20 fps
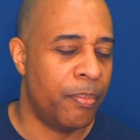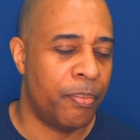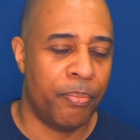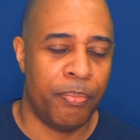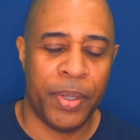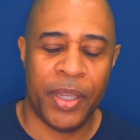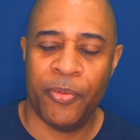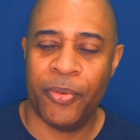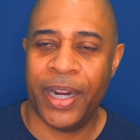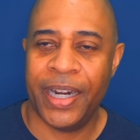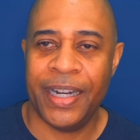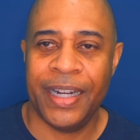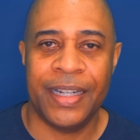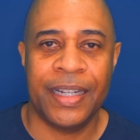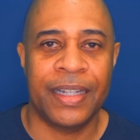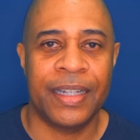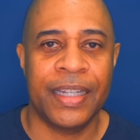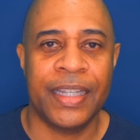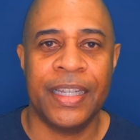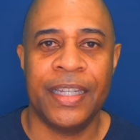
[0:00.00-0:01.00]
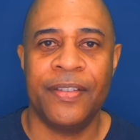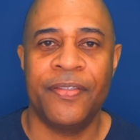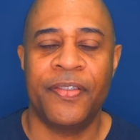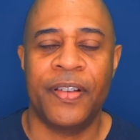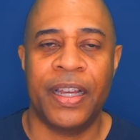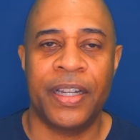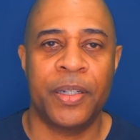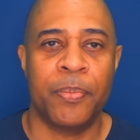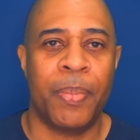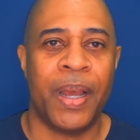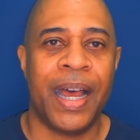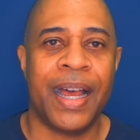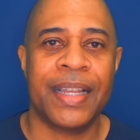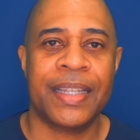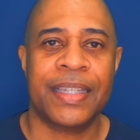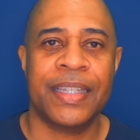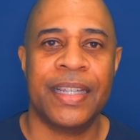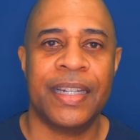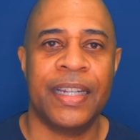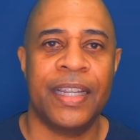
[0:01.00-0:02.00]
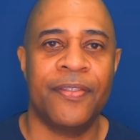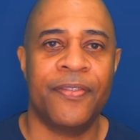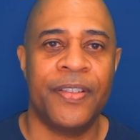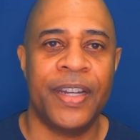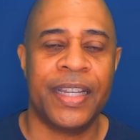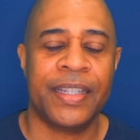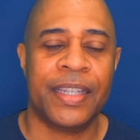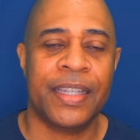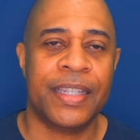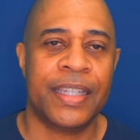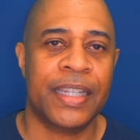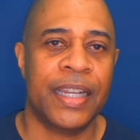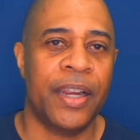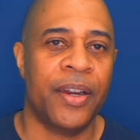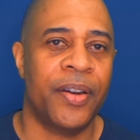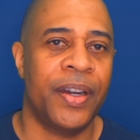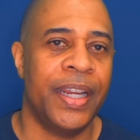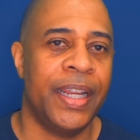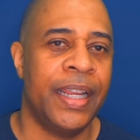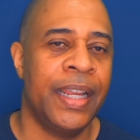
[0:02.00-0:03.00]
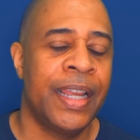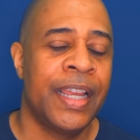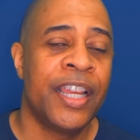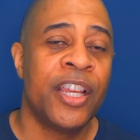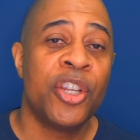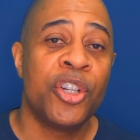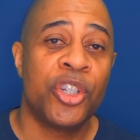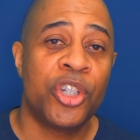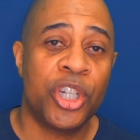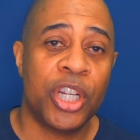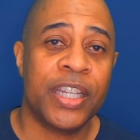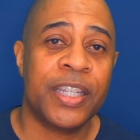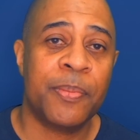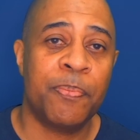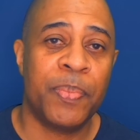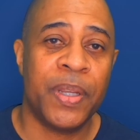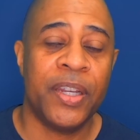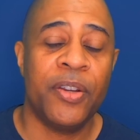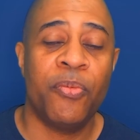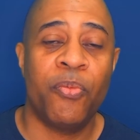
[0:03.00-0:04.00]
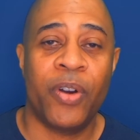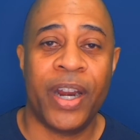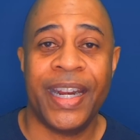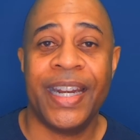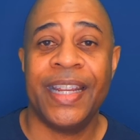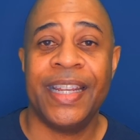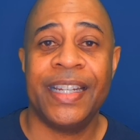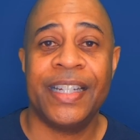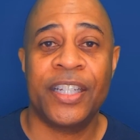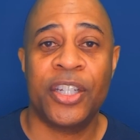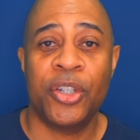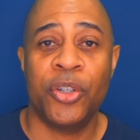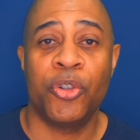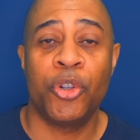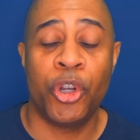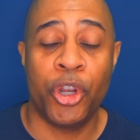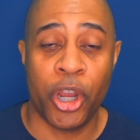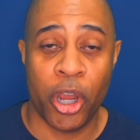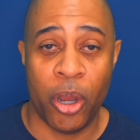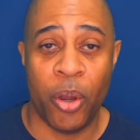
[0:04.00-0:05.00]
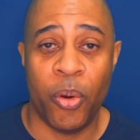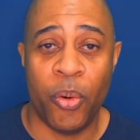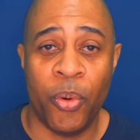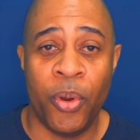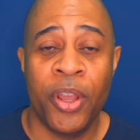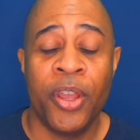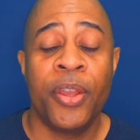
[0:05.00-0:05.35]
be ready to leave a deposit if necessary. Just be ready to go.